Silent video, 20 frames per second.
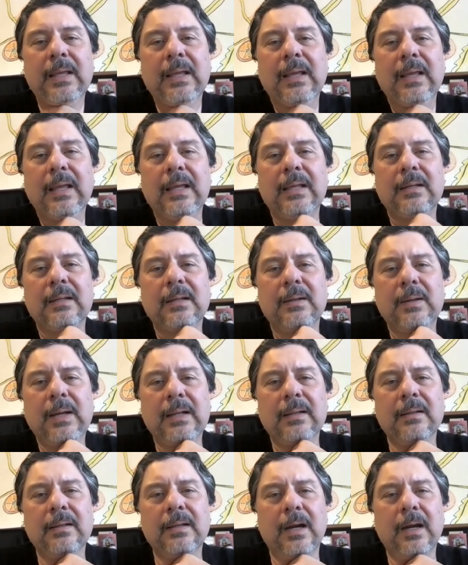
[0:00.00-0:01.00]
And yeah. Uh,
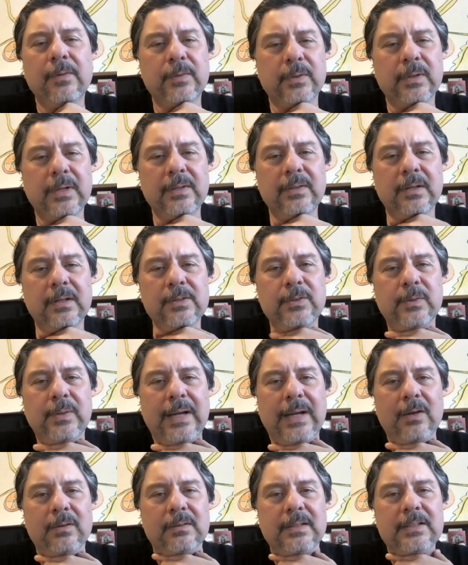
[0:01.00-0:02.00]
are there other
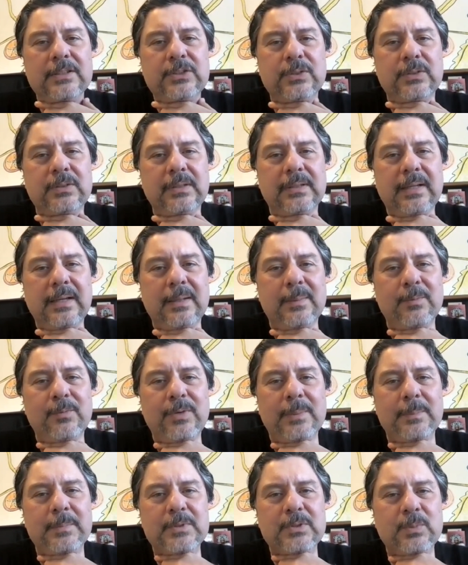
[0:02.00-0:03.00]
outlets you could get them
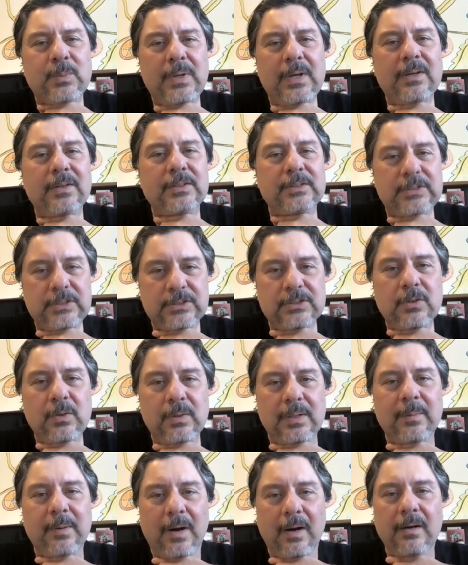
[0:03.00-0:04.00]
from as well, or just go
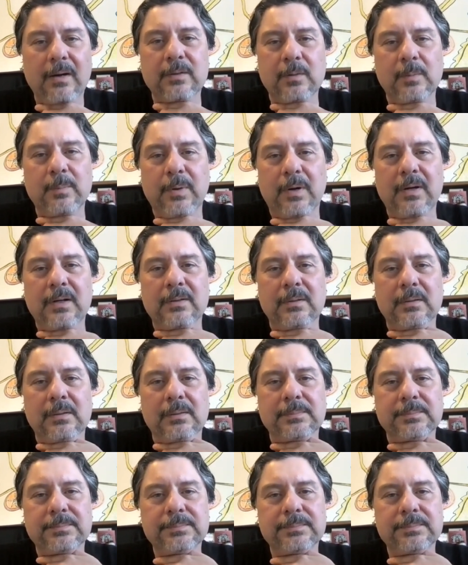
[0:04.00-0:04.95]
to Argle Bargle?